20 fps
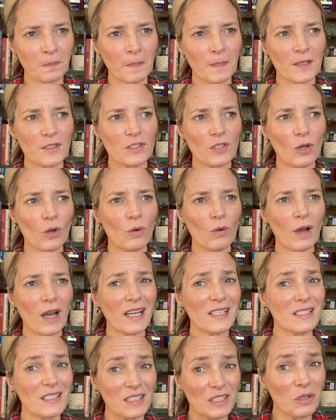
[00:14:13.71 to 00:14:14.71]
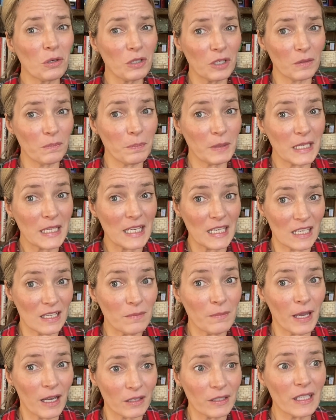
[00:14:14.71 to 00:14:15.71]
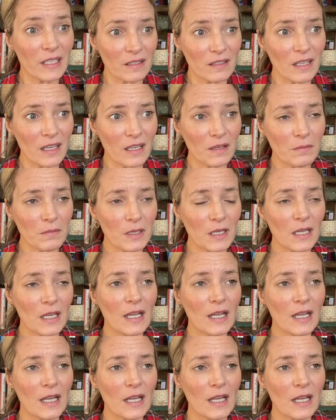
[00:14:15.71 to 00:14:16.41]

So I still could be emailing them